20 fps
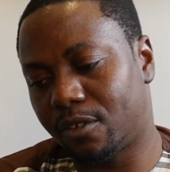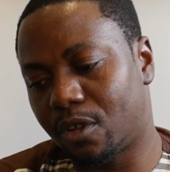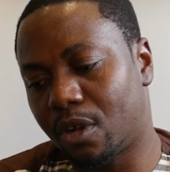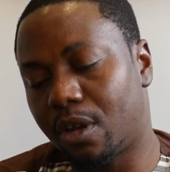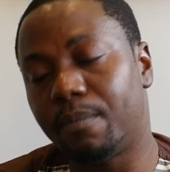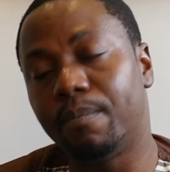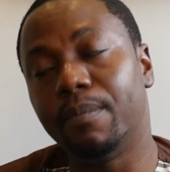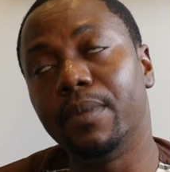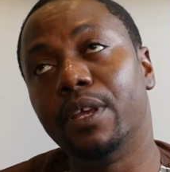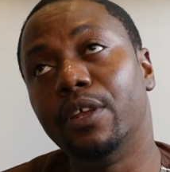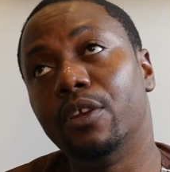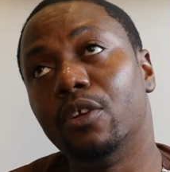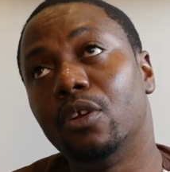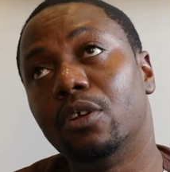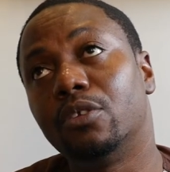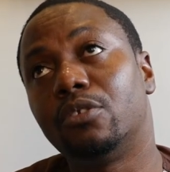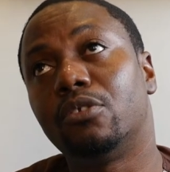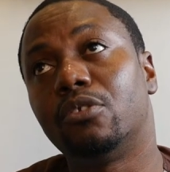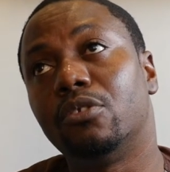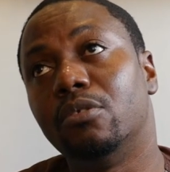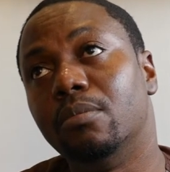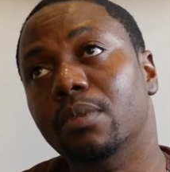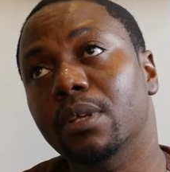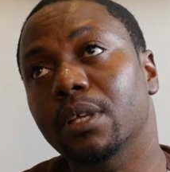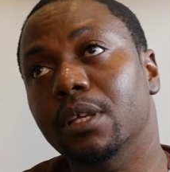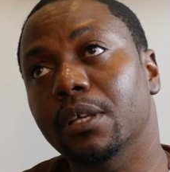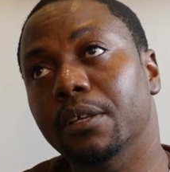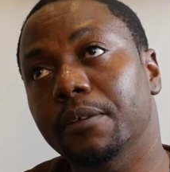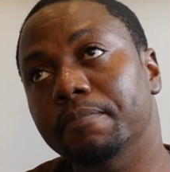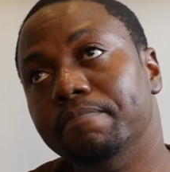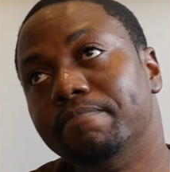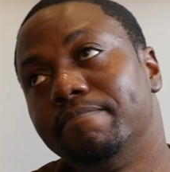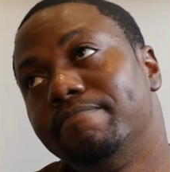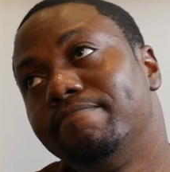taught me not to be